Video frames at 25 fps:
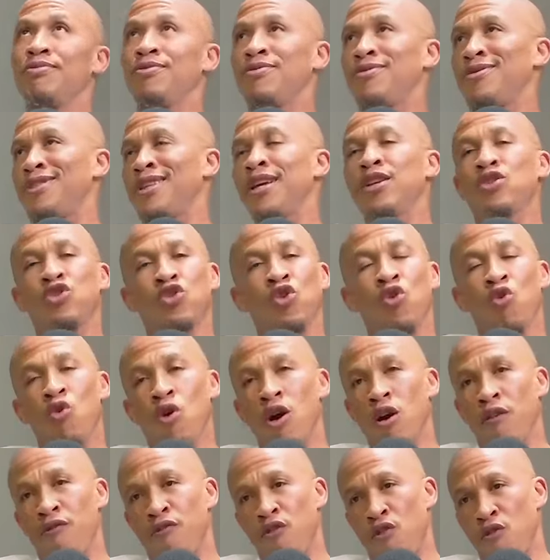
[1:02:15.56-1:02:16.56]
did so
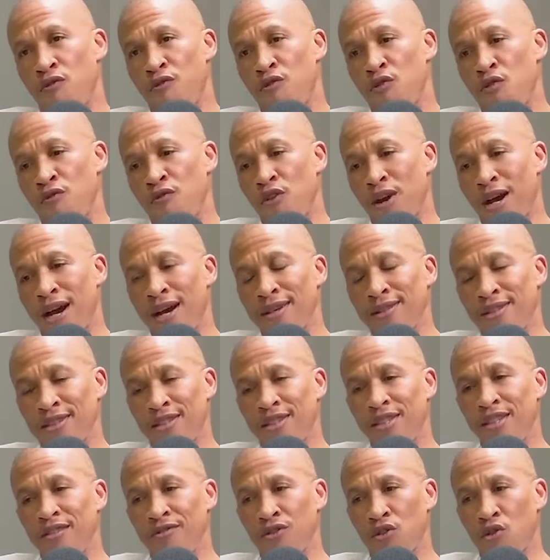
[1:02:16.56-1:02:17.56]
well for for for Kaizer
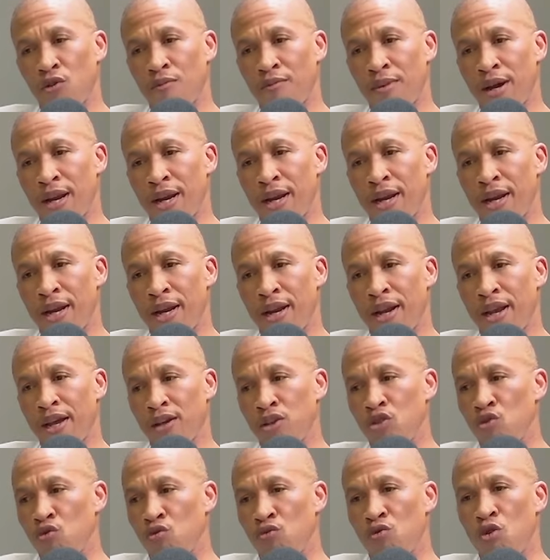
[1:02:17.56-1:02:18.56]
Chiefs, Hotman, and then yeah.
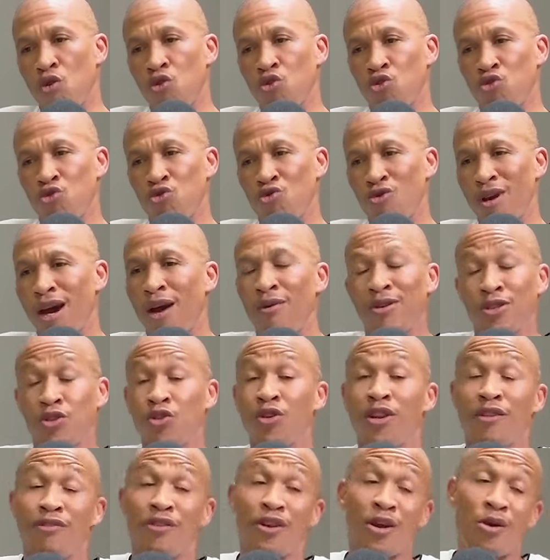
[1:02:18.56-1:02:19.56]
like you go to. I was
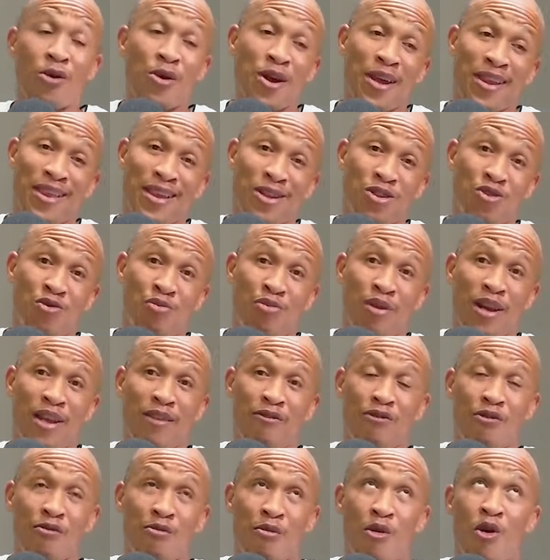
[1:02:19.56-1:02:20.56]
not even aware that you played
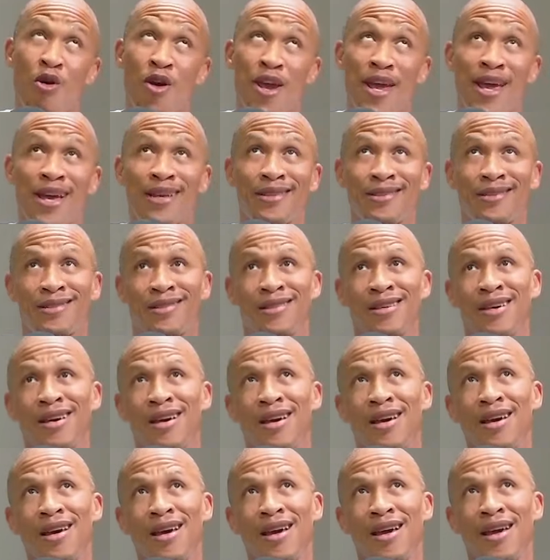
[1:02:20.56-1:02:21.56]
for more years
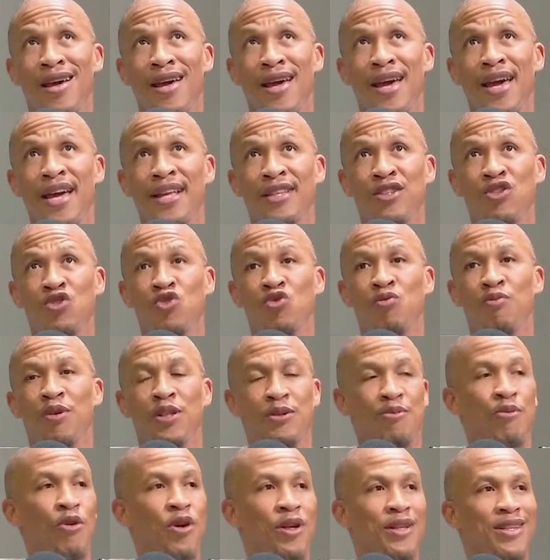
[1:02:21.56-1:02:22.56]
at Super,
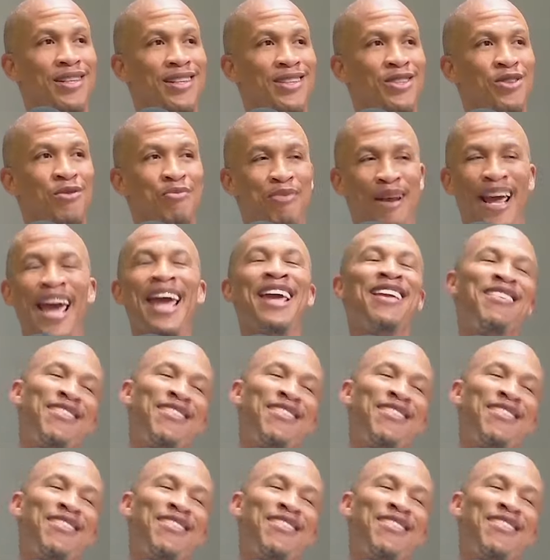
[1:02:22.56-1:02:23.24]
Super Sport. yeah. Eight